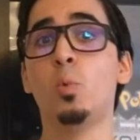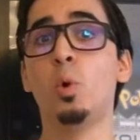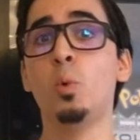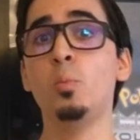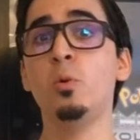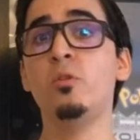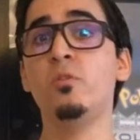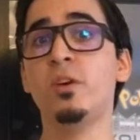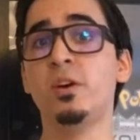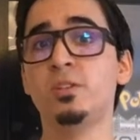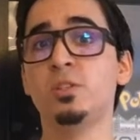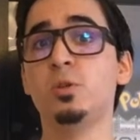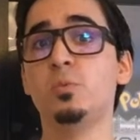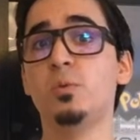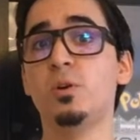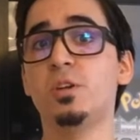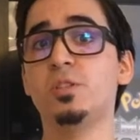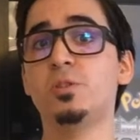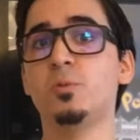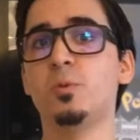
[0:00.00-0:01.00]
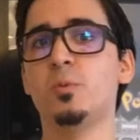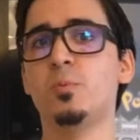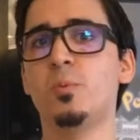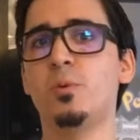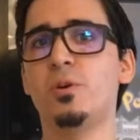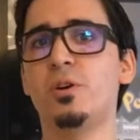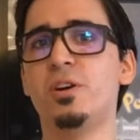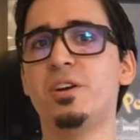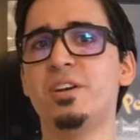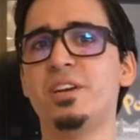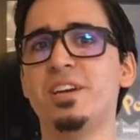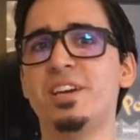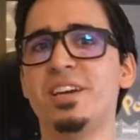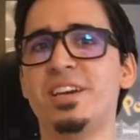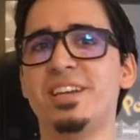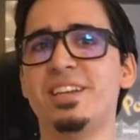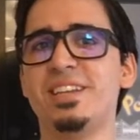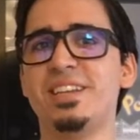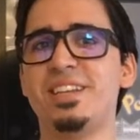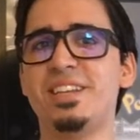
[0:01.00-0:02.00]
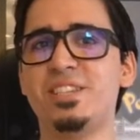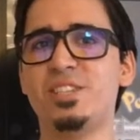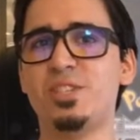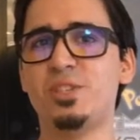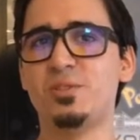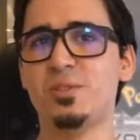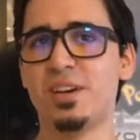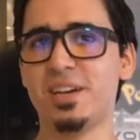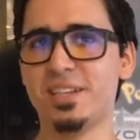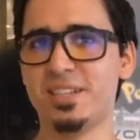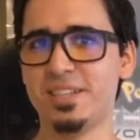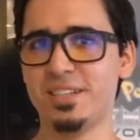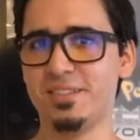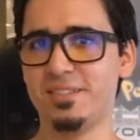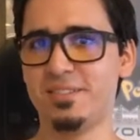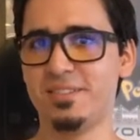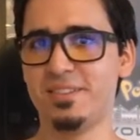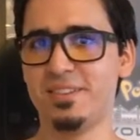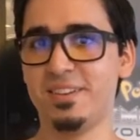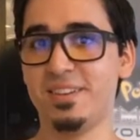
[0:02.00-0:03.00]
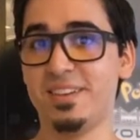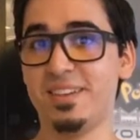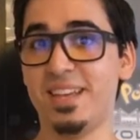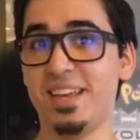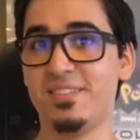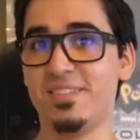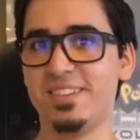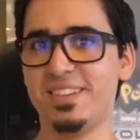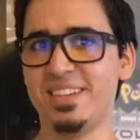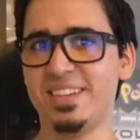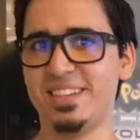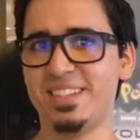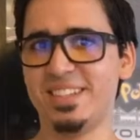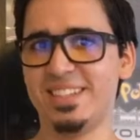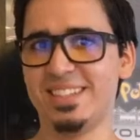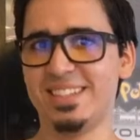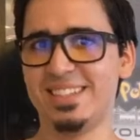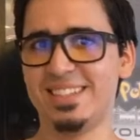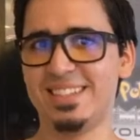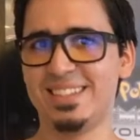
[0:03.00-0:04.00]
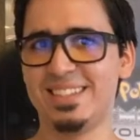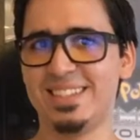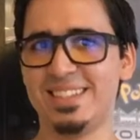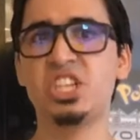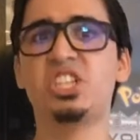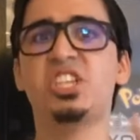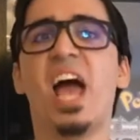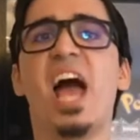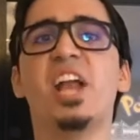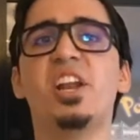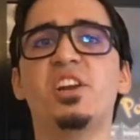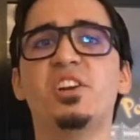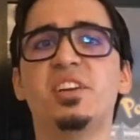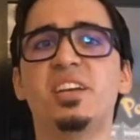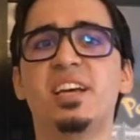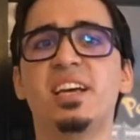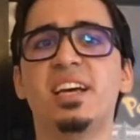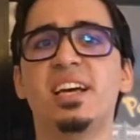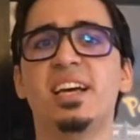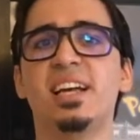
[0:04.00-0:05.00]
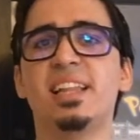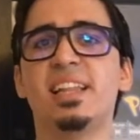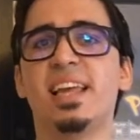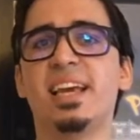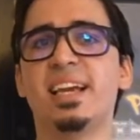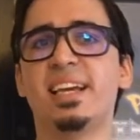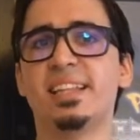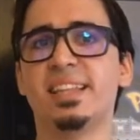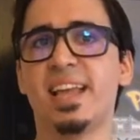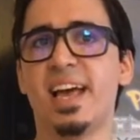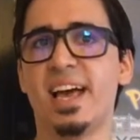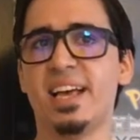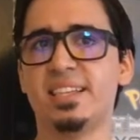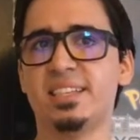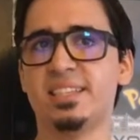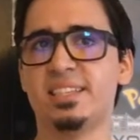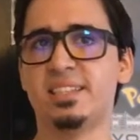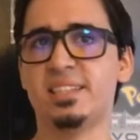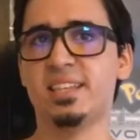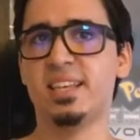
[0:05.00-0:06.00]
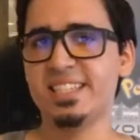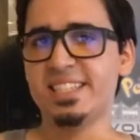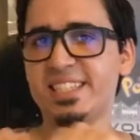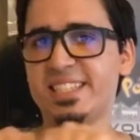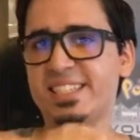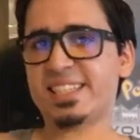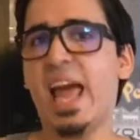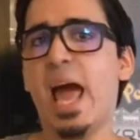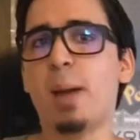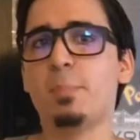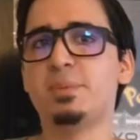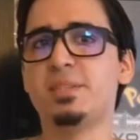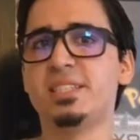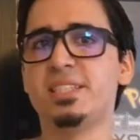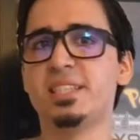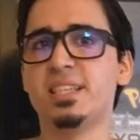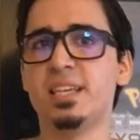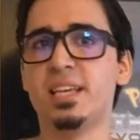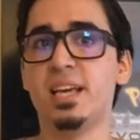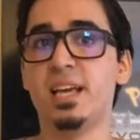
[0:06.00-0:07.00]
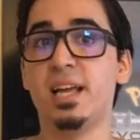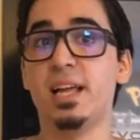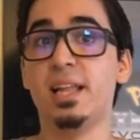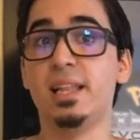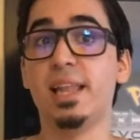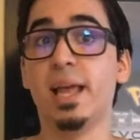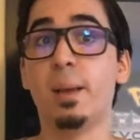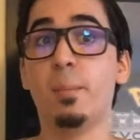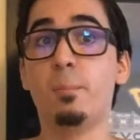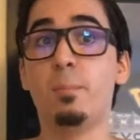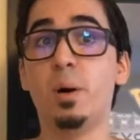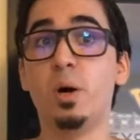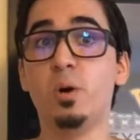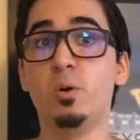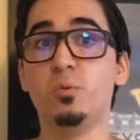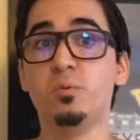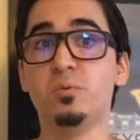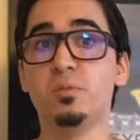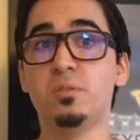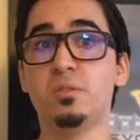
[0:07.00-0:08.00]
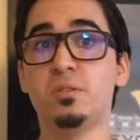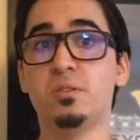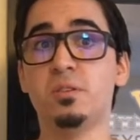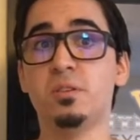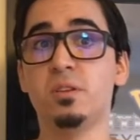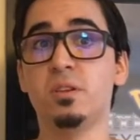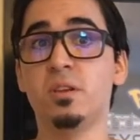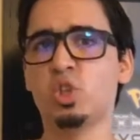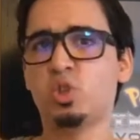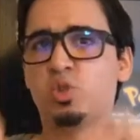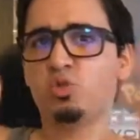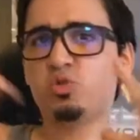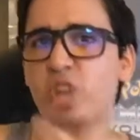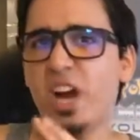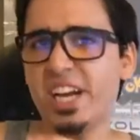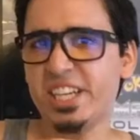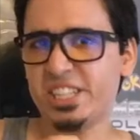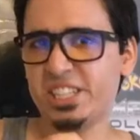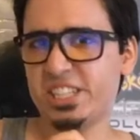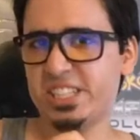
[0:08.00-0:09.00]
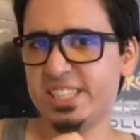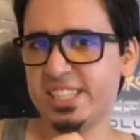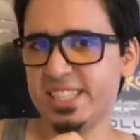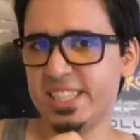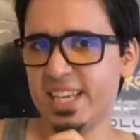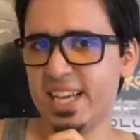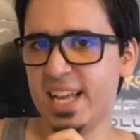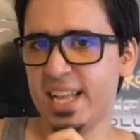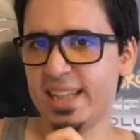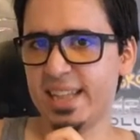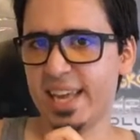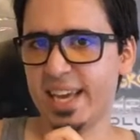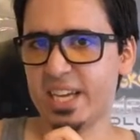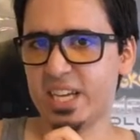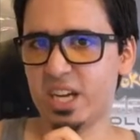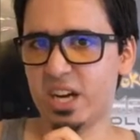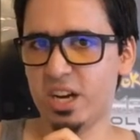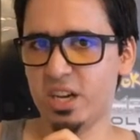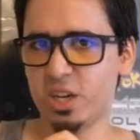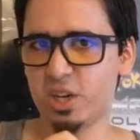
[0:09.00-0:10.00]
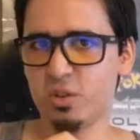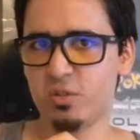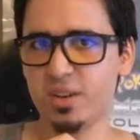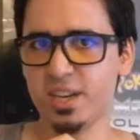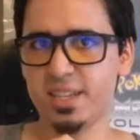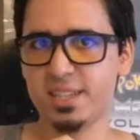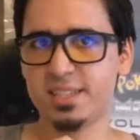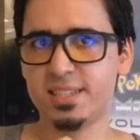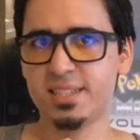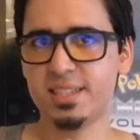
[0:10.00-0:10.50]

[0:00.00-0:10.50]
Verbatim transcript: we'll move on to words with more destructive definitions. Shattered, like glass. Snapped, like bones. Crushed, like concrete.